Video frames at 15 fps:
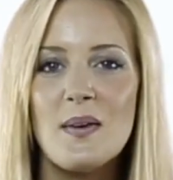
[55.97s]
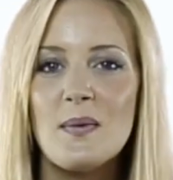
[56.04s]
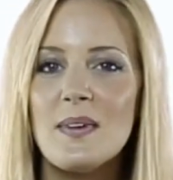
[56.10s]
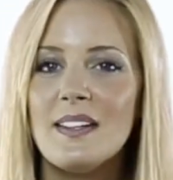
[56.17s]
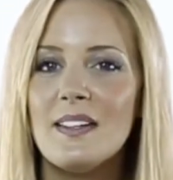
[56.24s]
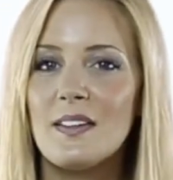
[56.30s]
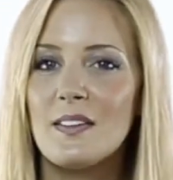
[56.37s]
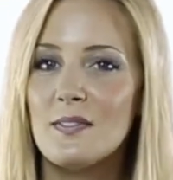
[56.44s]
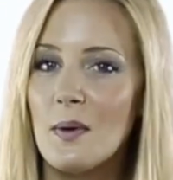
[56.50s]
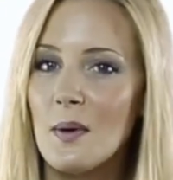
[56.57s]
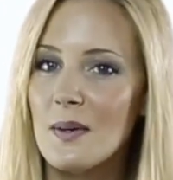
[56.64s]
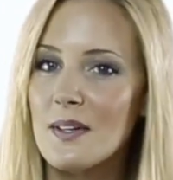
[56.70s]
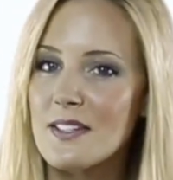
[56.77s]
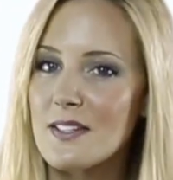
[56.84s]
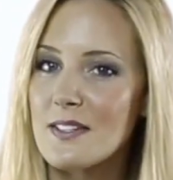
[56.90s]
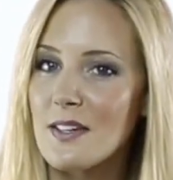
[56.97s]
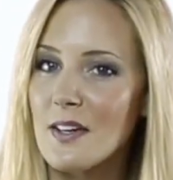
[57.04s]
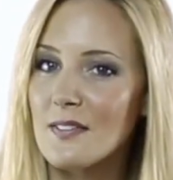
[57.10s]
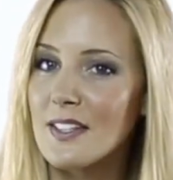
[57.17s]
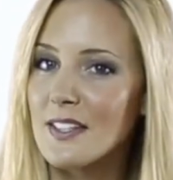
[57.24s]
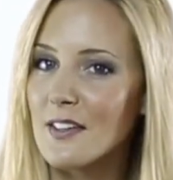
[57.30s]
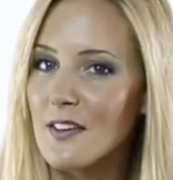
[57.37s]
We look forward to
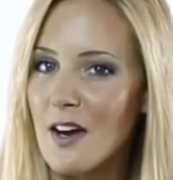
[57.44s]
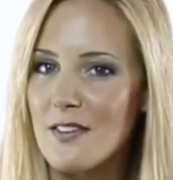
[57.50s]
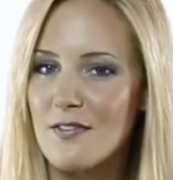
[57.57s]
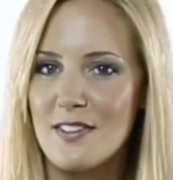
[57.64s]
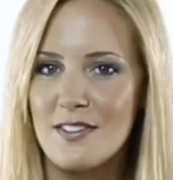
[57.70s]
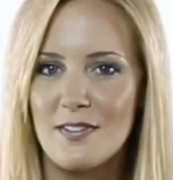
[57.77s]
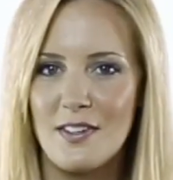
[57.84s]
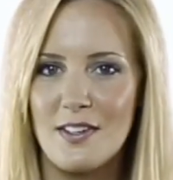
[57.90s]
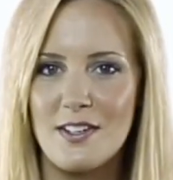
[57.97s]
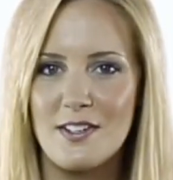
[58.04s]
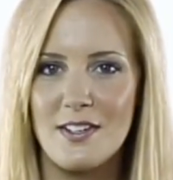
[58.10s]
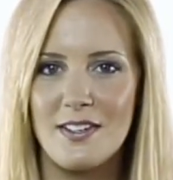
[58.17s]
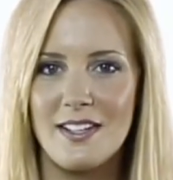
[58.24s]
serving your office furniture